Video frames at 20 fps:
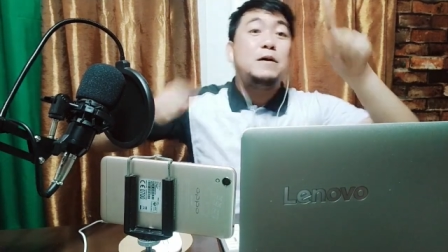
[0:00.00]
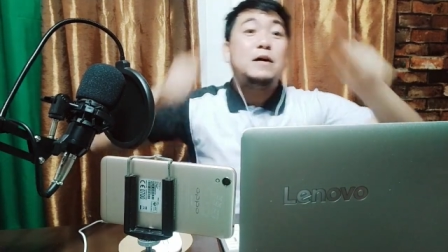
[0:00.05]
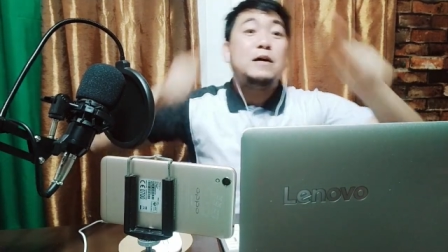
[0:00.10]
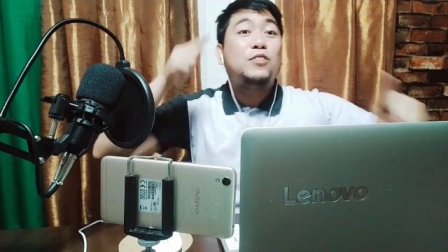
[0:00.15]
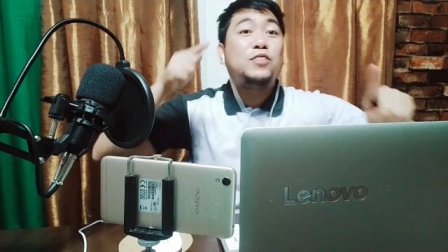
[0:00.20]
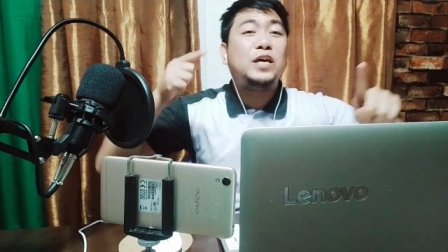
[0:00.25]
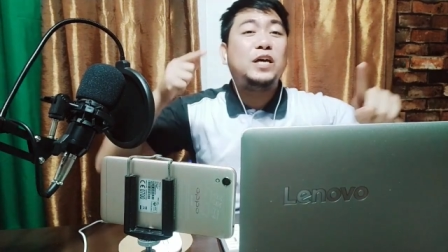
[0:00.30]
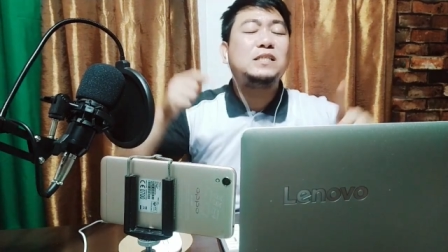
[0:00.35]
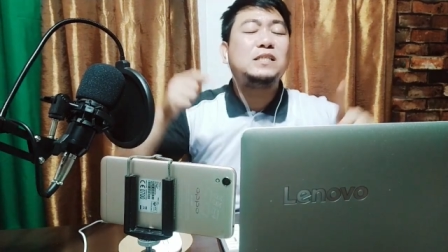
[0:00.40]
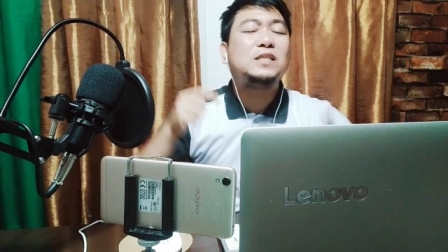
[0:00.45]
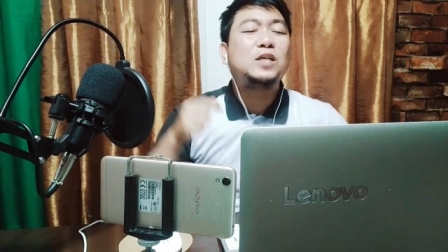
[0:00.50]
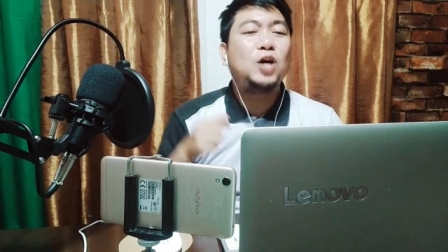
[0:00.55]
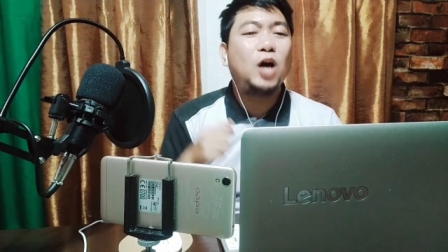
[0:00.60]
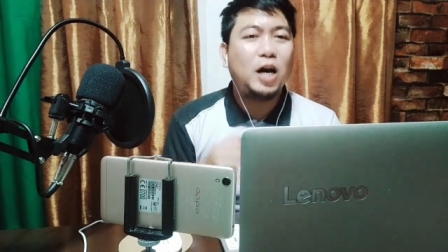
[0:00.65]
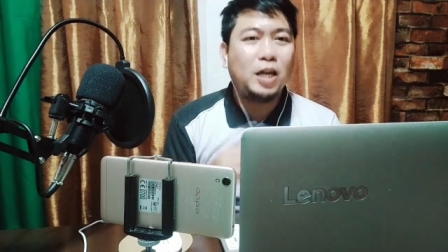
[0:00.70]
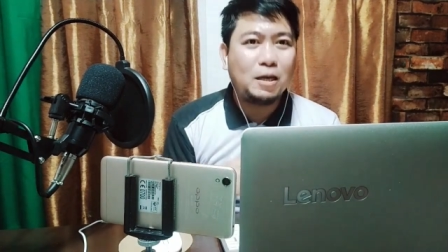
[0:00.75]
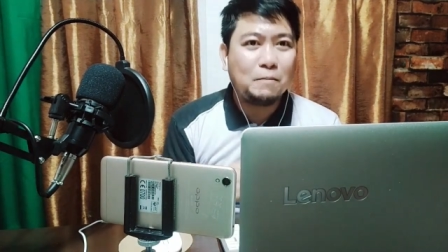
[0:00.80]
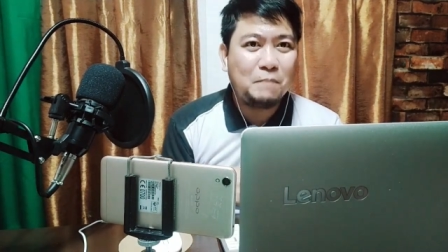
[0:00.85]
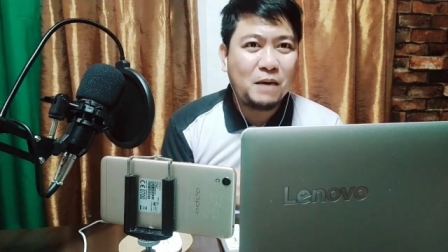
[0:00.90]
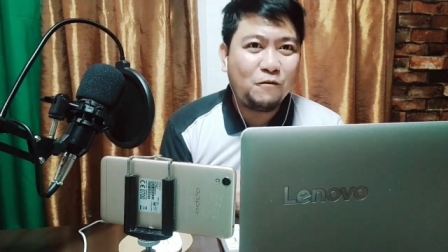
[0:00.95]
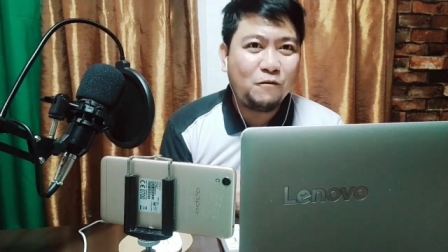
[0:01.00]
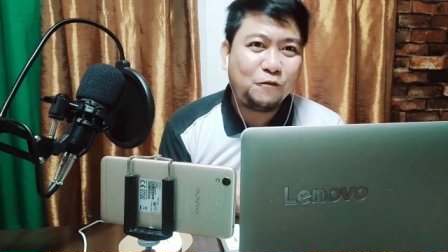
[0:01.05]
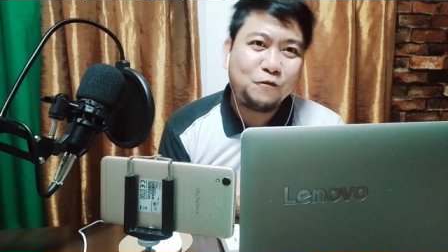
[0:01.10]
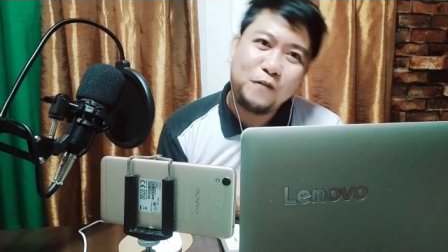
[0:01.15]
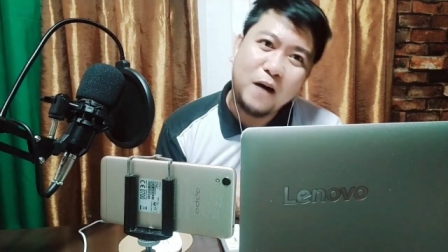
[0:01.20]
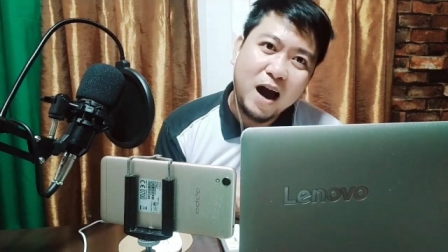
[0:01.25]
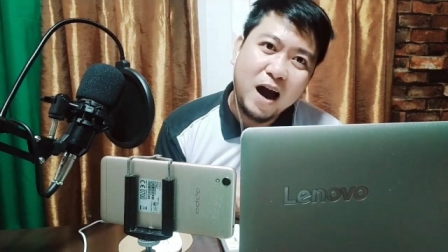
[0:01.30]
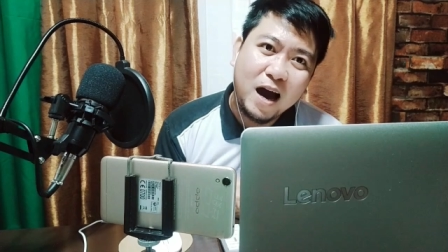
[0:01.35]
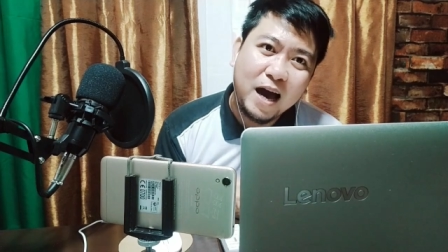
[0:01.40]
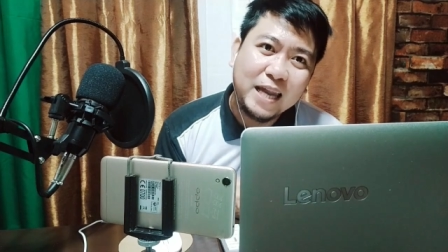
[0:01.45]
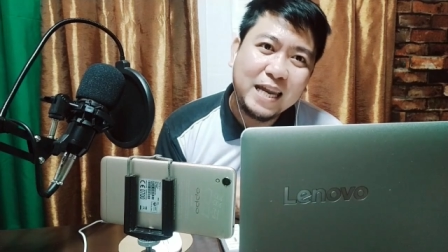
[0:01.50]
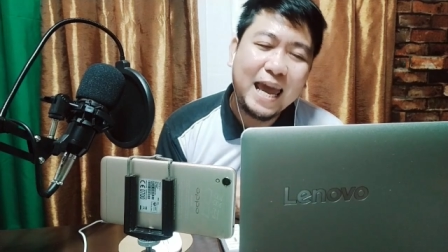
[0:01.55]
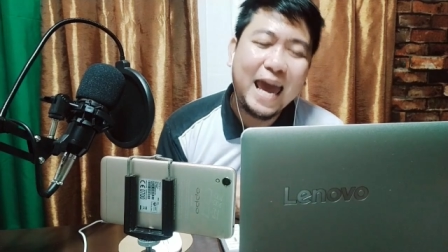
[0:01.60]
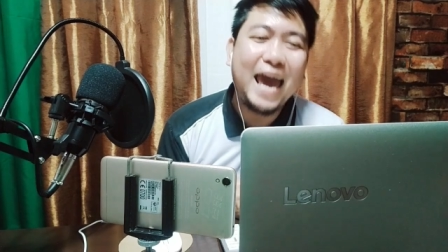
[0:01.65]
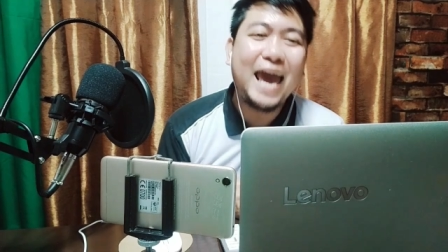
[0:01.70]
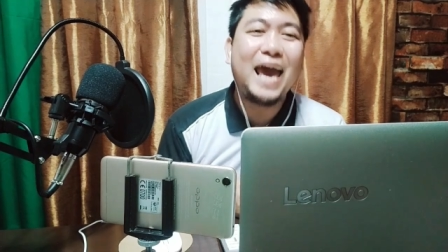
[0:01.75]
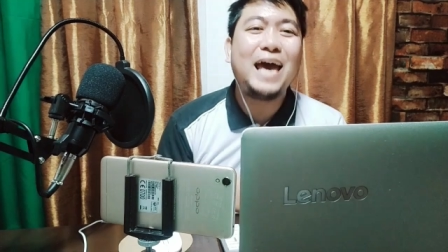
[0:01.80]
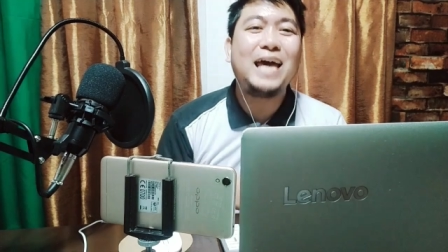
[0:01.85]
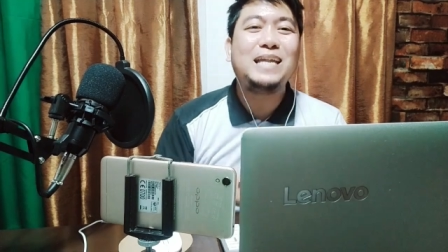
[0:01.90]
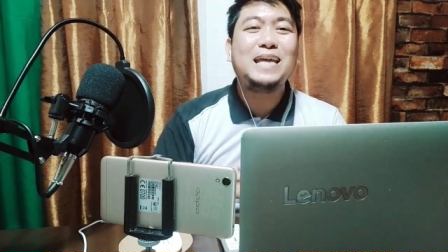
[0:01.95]
this is gonna be fun
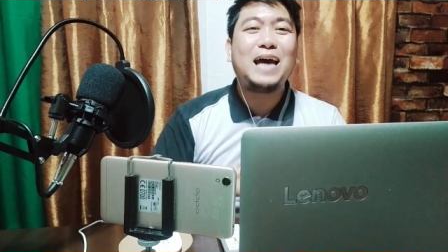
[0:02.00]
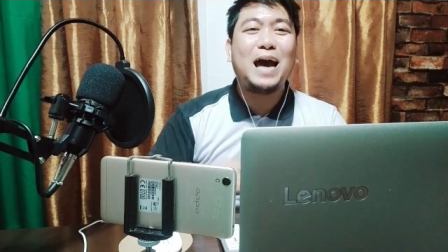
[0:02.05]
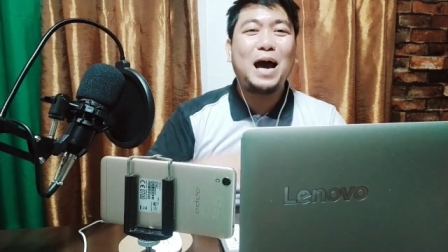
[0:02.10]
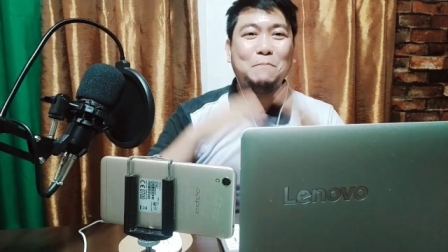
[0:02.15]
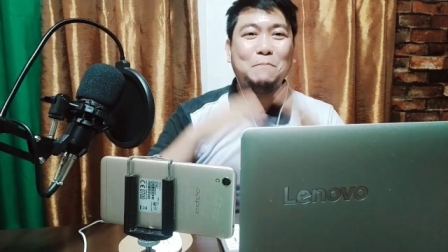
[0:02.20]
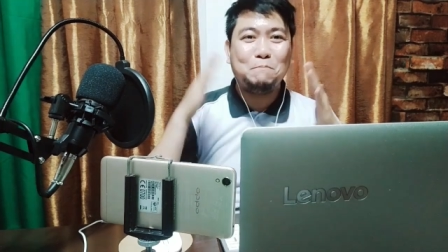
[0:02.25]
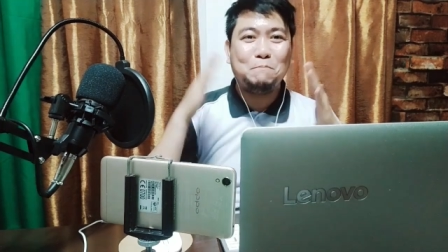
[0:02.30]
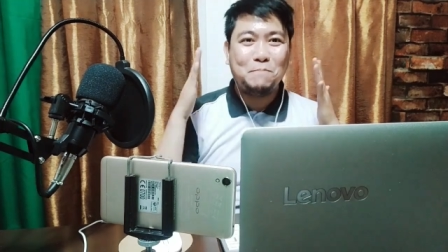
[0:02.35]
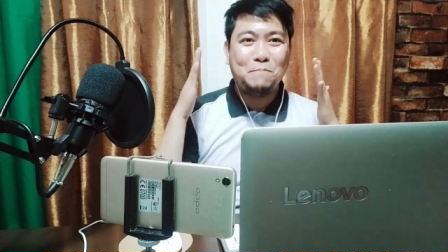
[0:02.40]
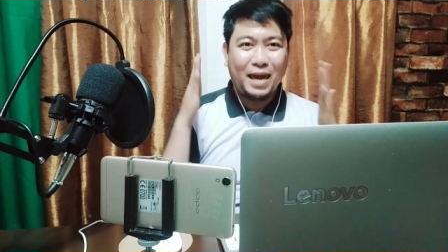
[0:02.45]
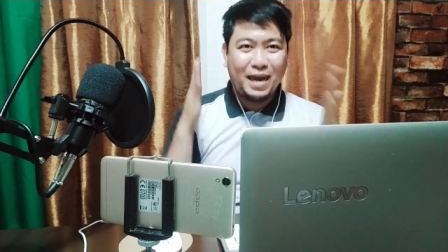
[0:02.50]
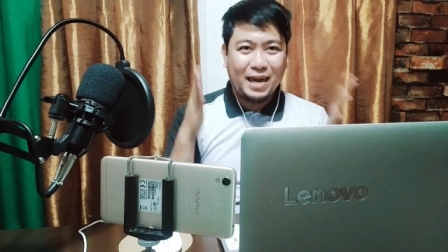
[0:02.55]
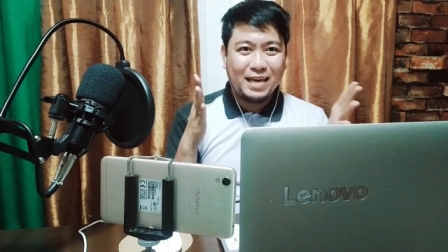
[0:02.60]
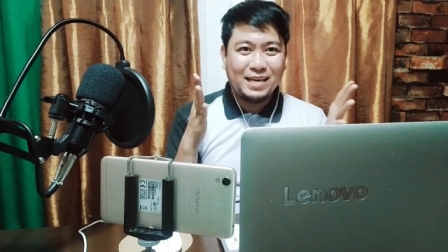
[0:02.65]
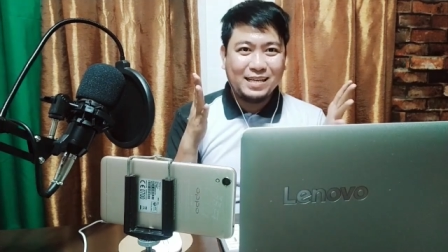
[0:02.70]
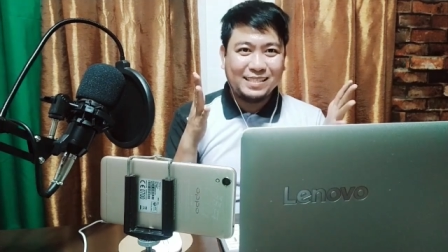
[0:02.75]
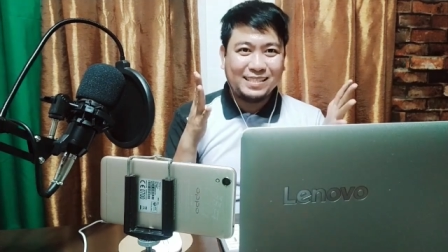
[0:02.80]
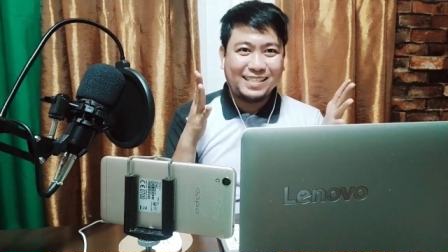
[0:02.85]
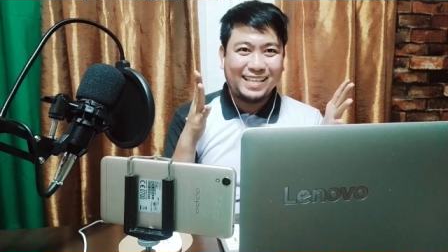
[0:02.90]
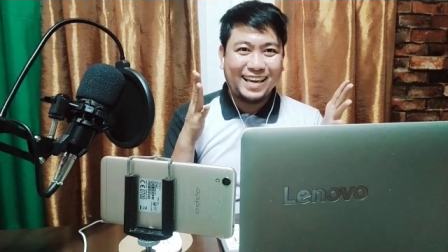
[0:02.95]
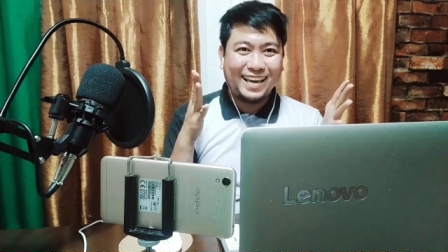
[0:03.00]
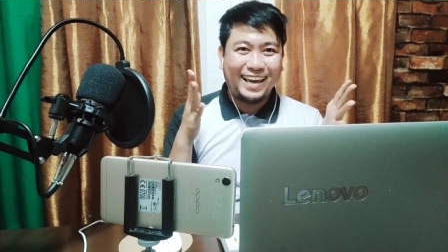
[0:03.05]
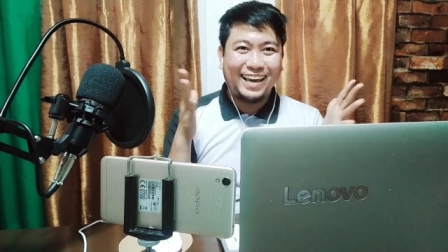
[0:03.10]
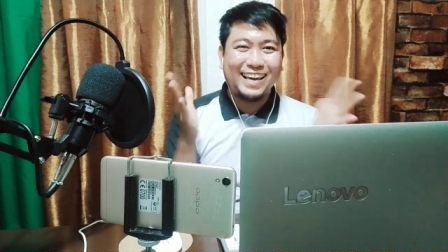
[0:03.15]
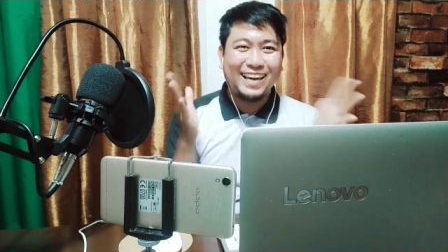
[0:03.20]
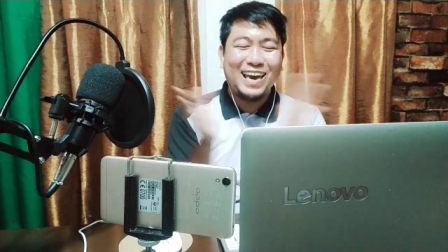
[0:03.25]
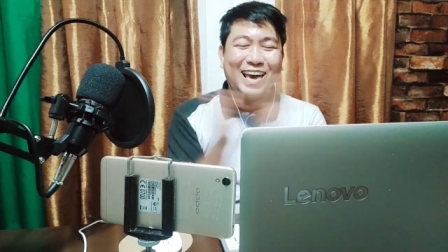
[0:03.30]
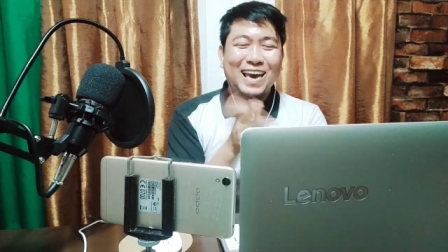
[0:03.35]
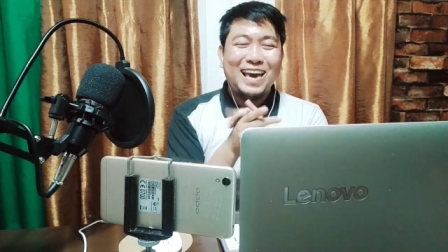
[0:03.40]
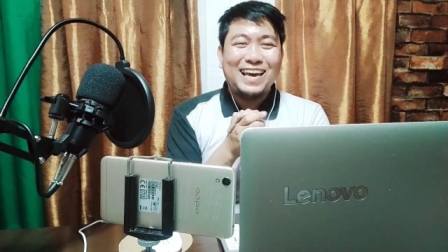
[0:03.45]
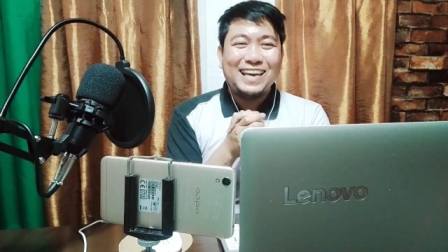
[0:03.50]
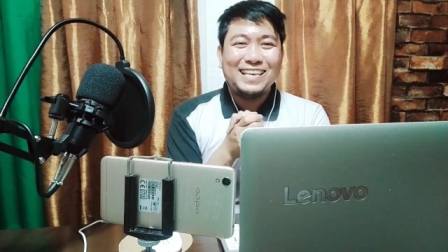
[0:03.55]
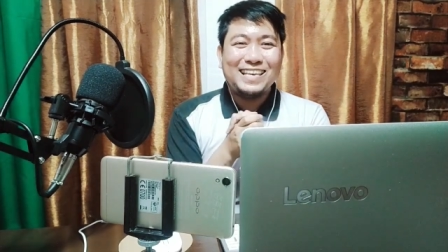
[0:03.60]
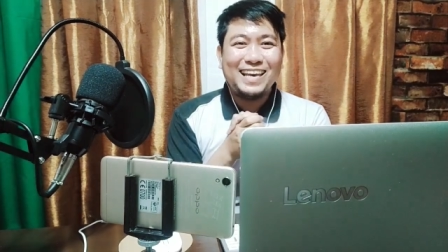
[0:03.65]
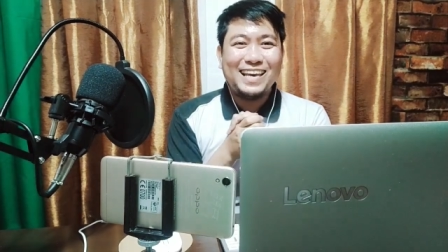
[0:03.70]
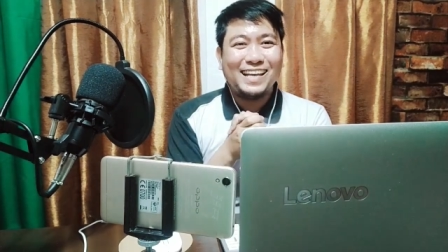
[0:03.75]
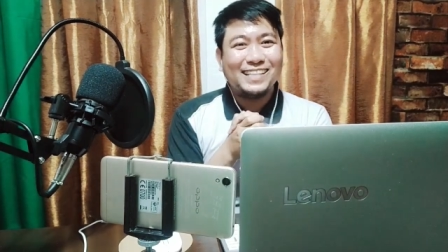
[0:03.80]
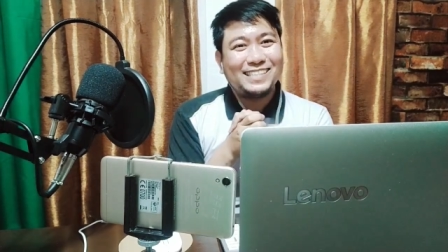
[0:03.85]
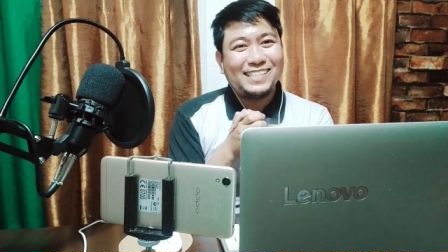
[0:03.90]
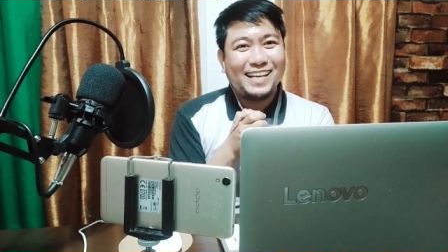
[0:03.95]
and amazing.
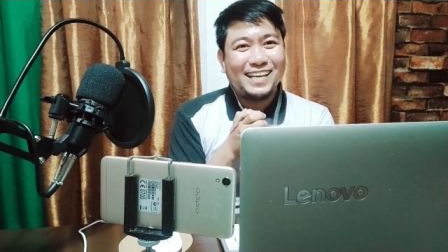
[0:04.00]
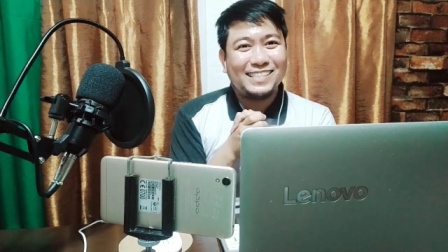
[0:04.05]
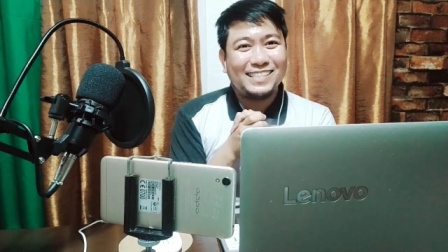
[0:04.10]
Yes.